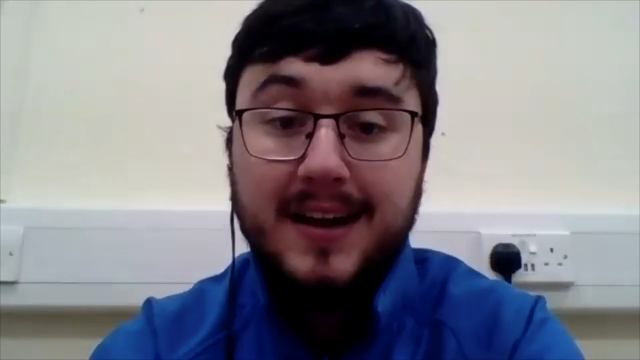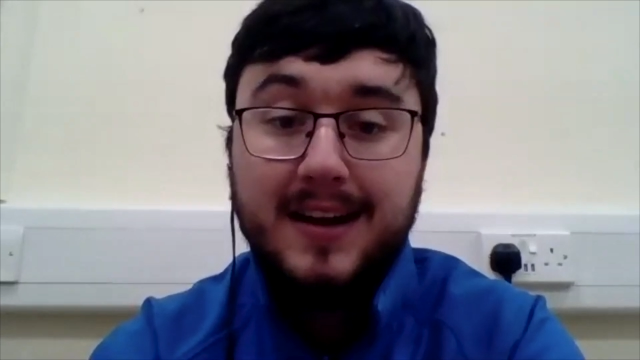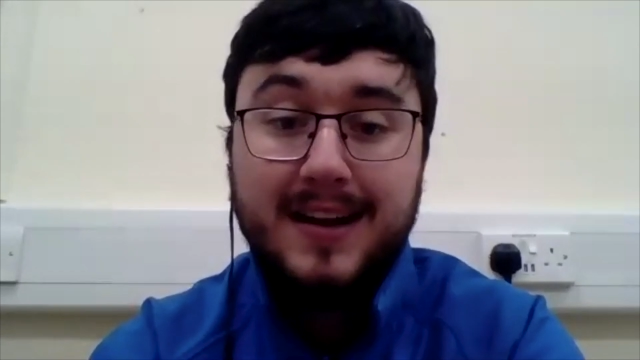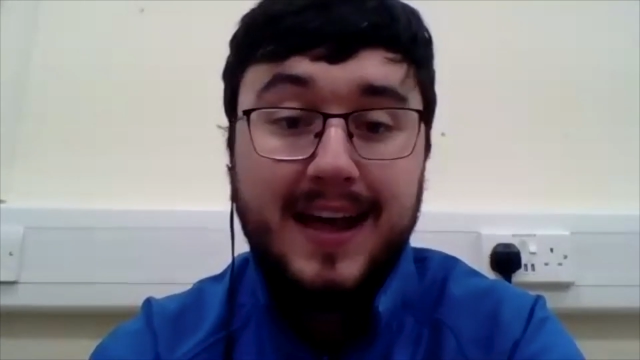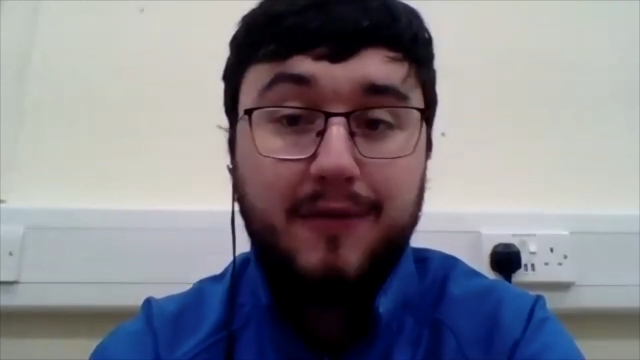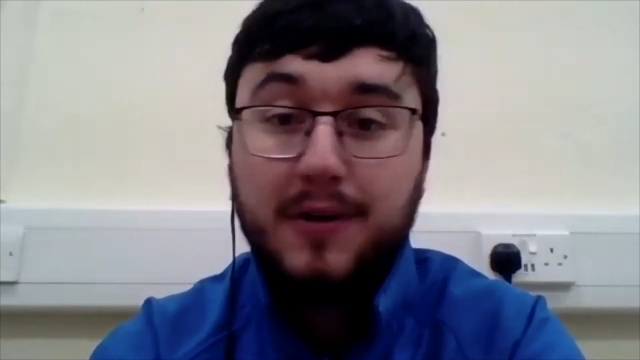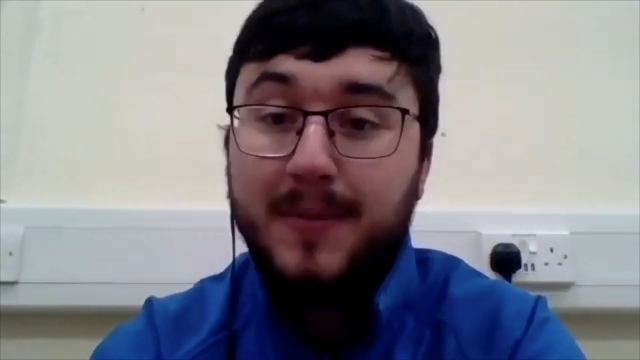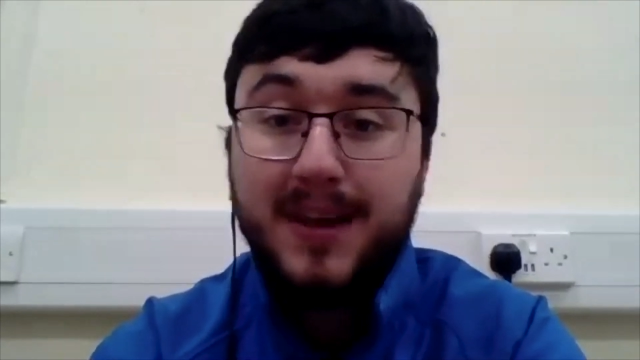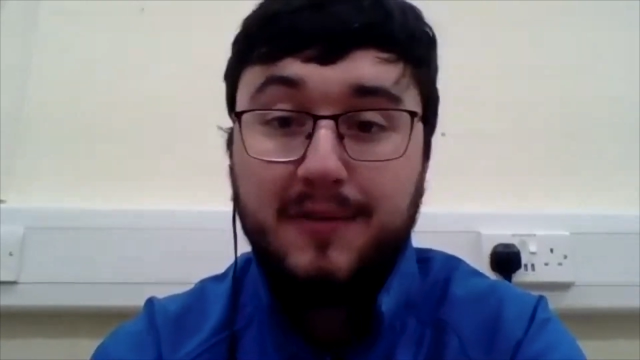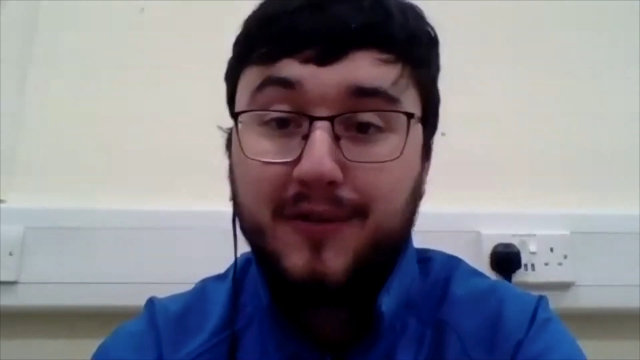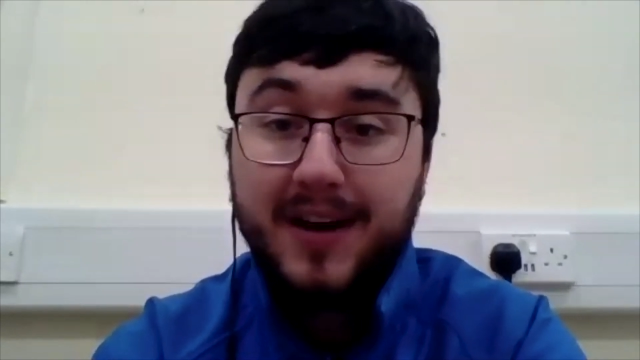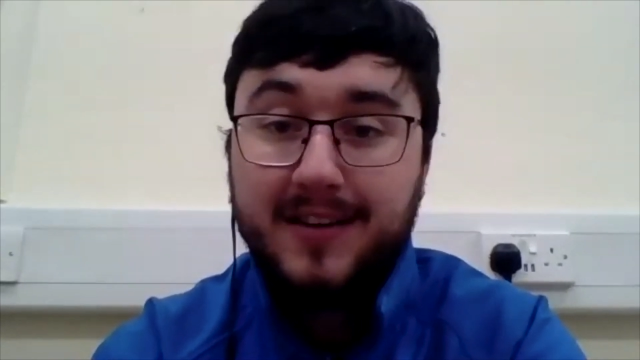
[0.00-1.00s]
never be
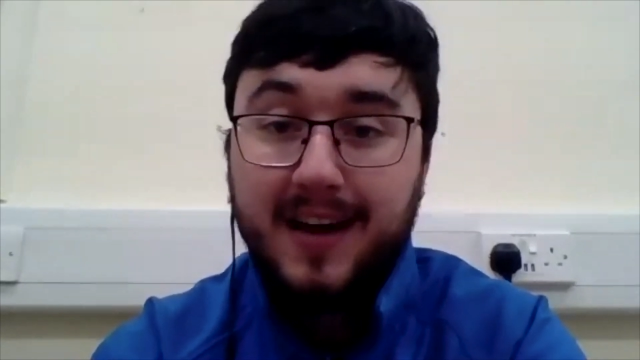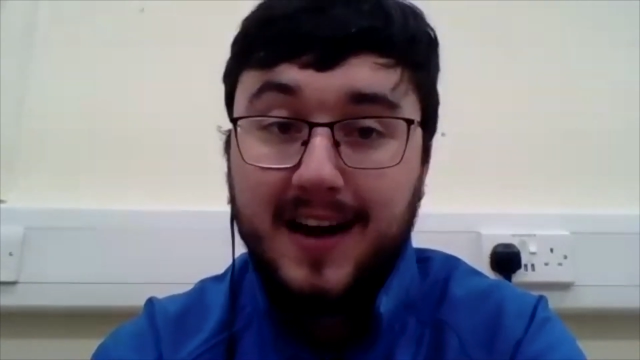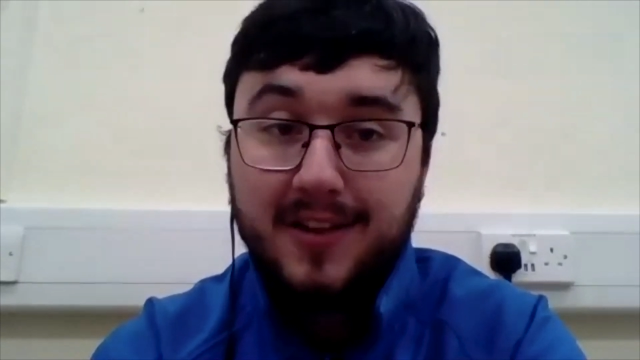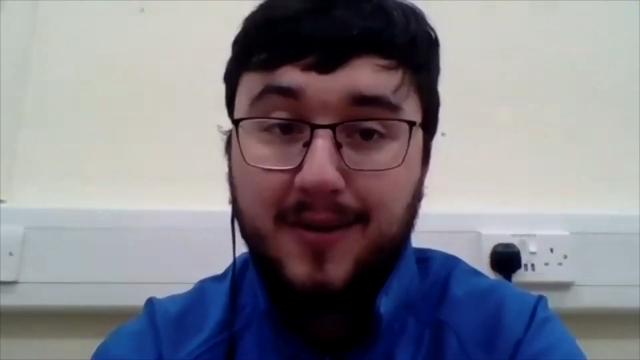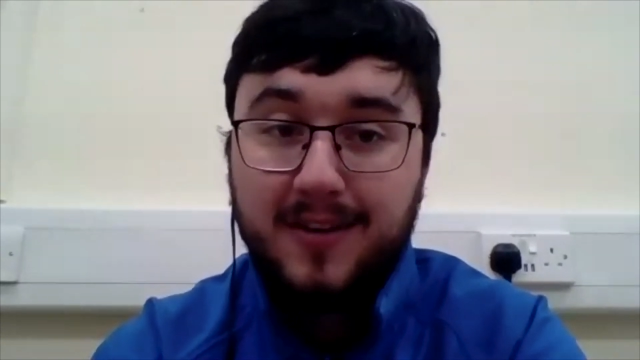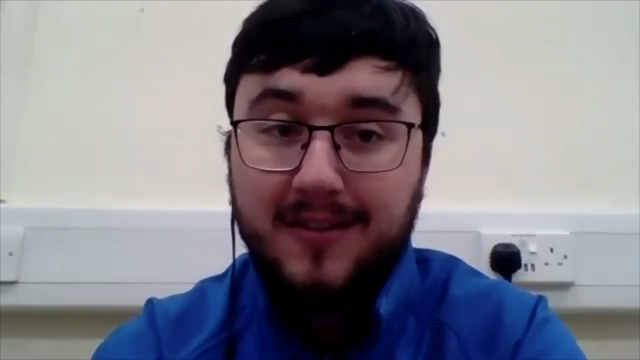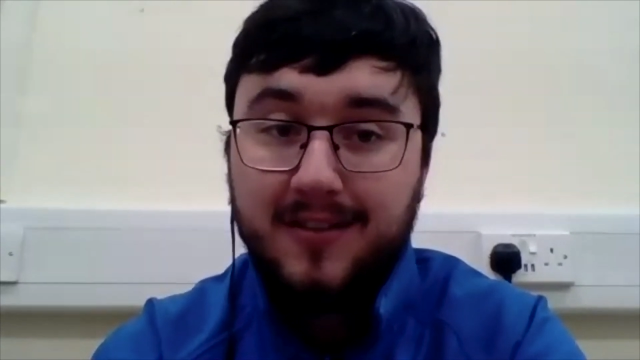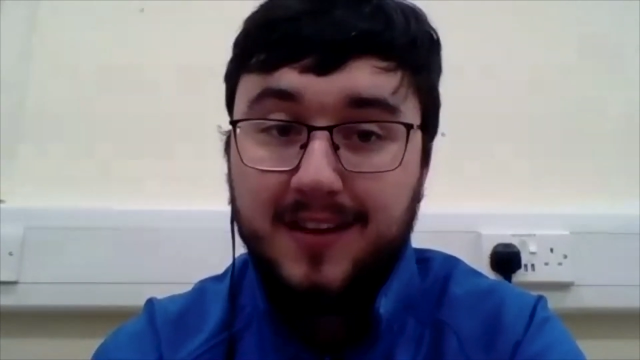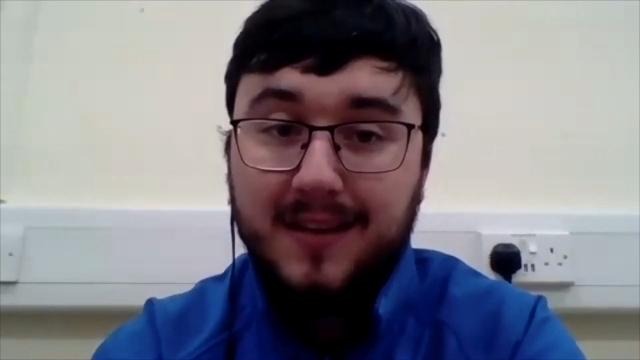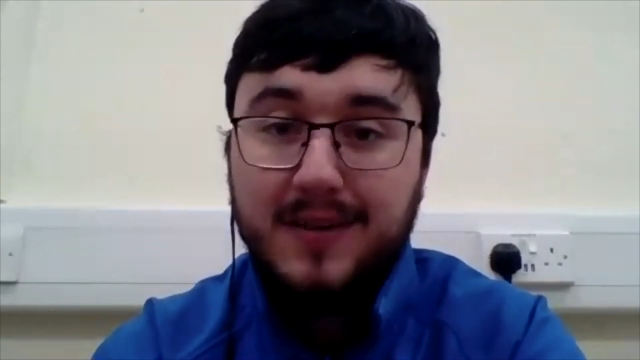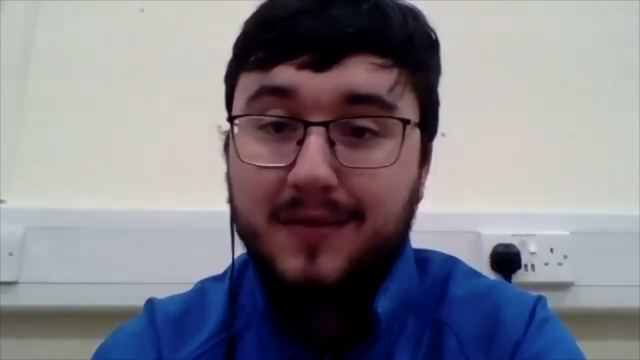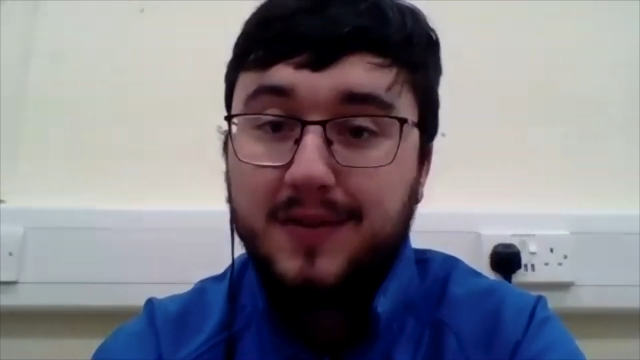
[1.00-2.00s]
afraid to ask questions,
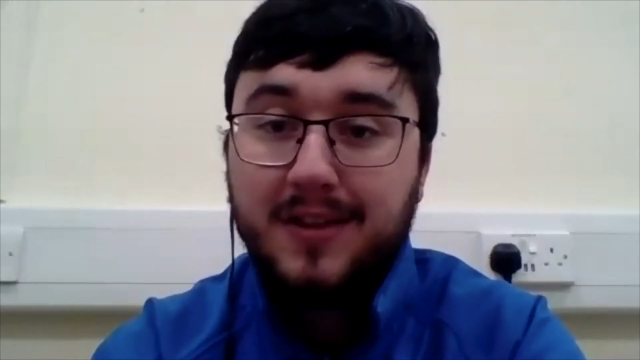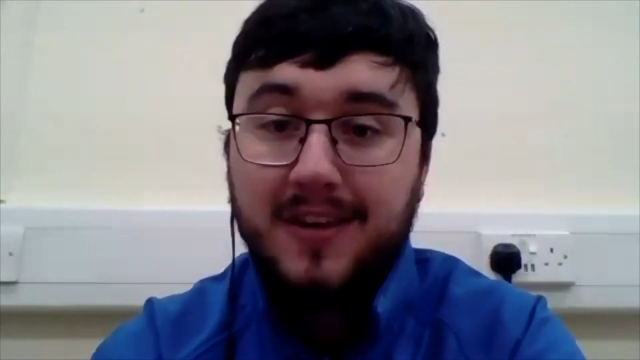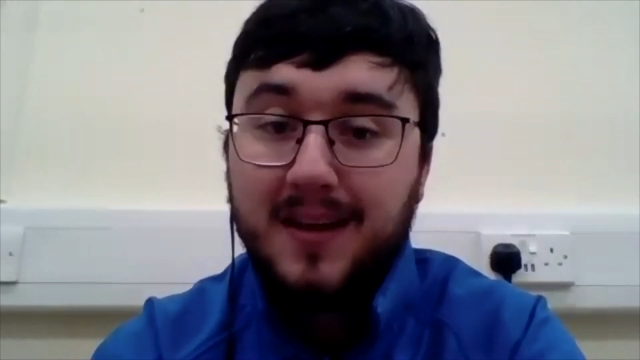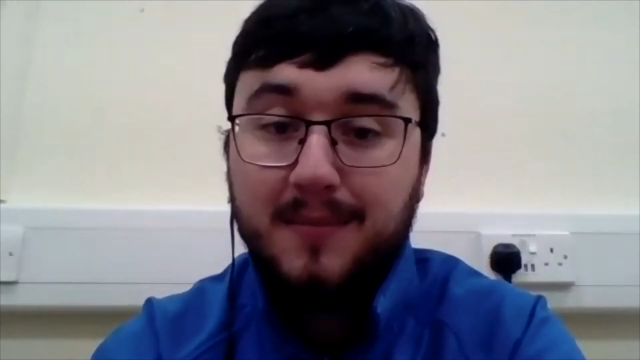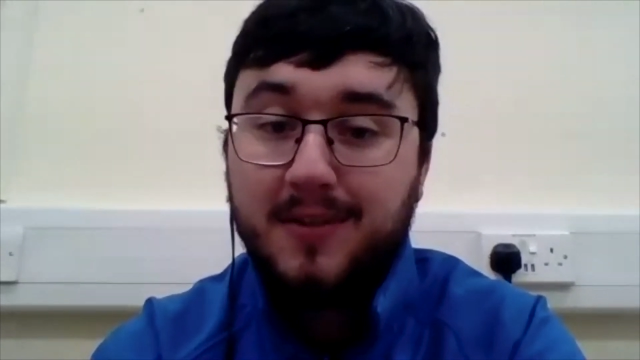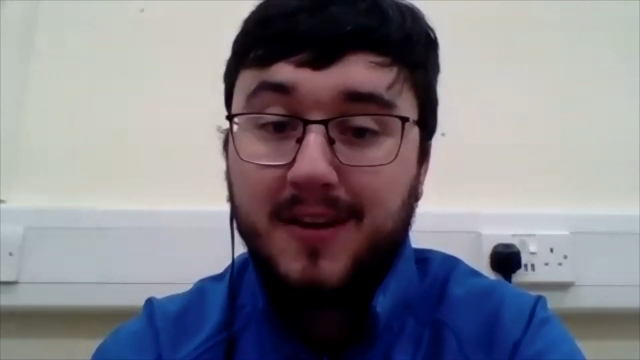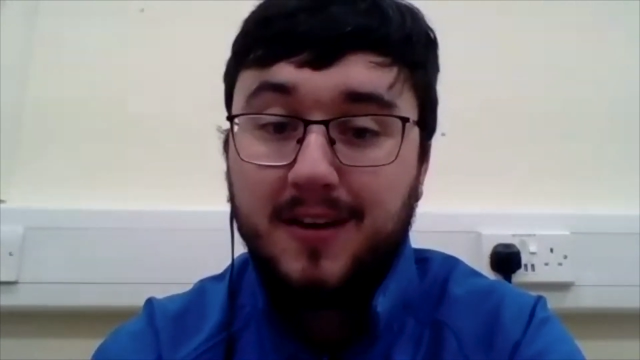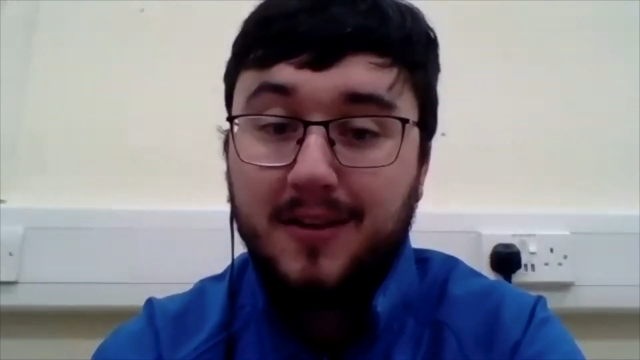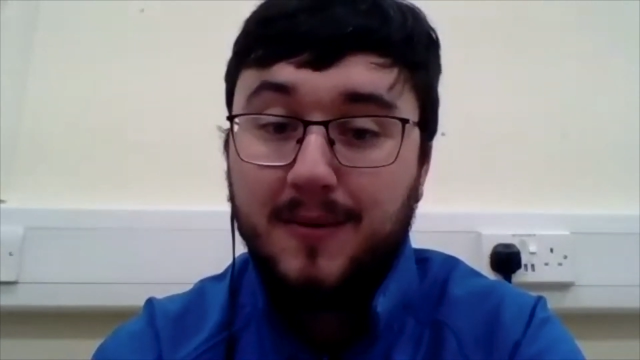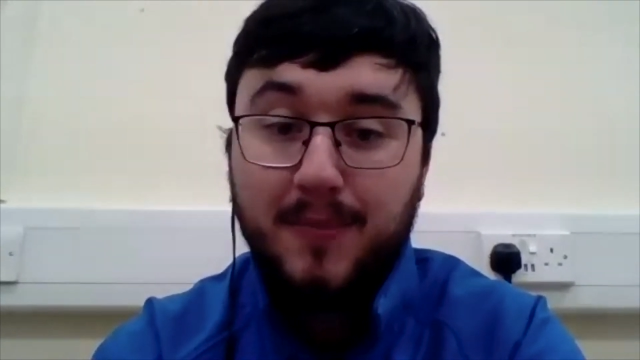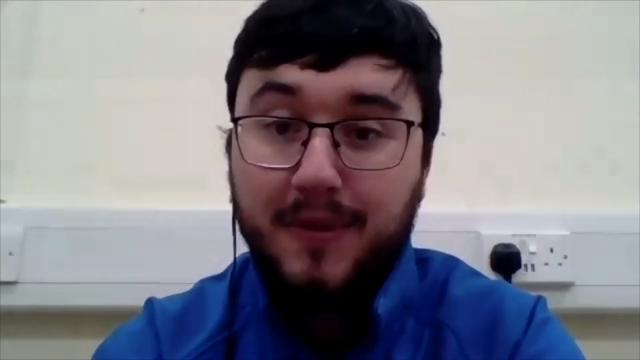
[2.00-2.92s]
even if it seems like something